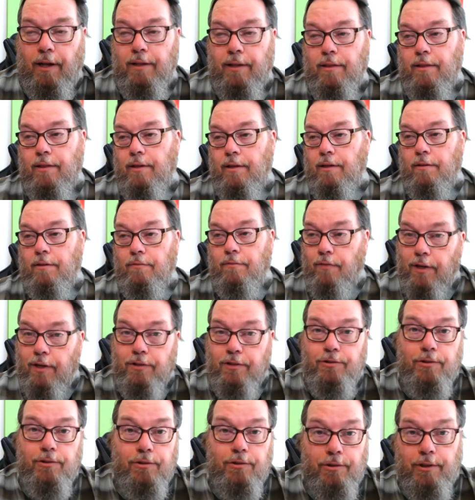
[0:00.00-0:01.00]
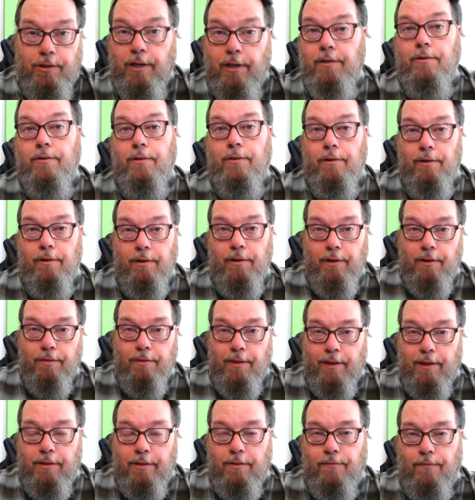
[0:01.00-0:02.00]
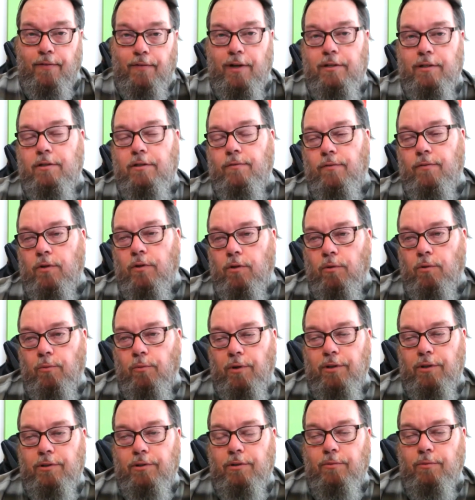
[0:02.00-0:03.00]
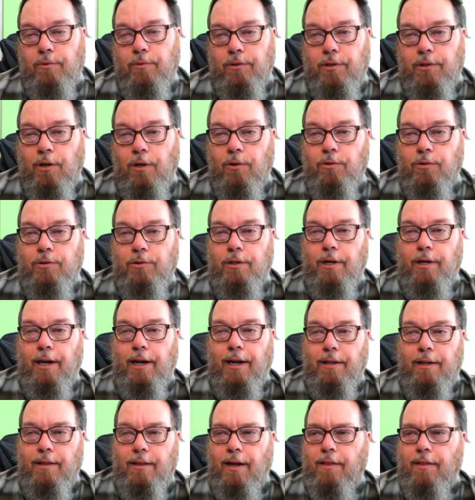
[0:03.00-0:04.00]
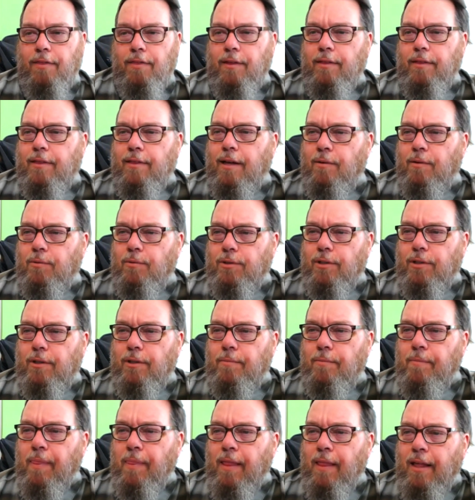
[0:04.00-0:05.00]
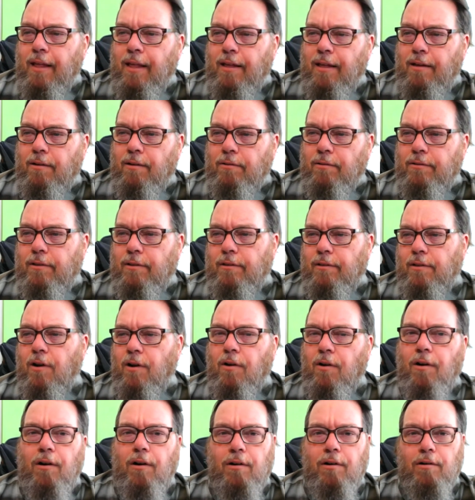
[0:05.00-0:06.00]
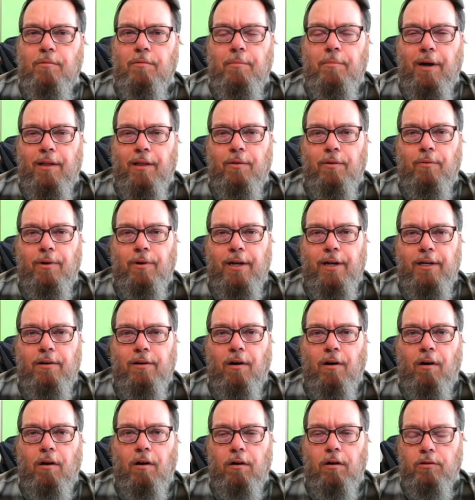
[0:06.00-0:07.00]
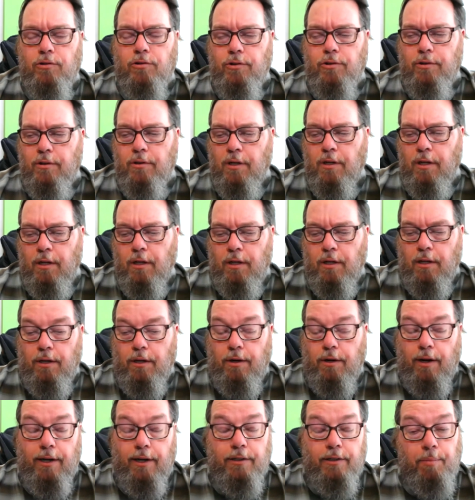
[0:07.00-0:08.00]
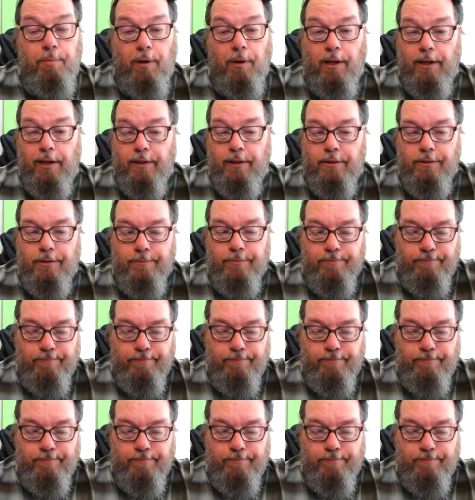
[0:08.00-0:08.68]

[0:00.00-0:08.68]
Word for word: the convention center that the festival was, was hosted at. I think that was a Hilton Garden, by the way, in Harlingen. Nice place.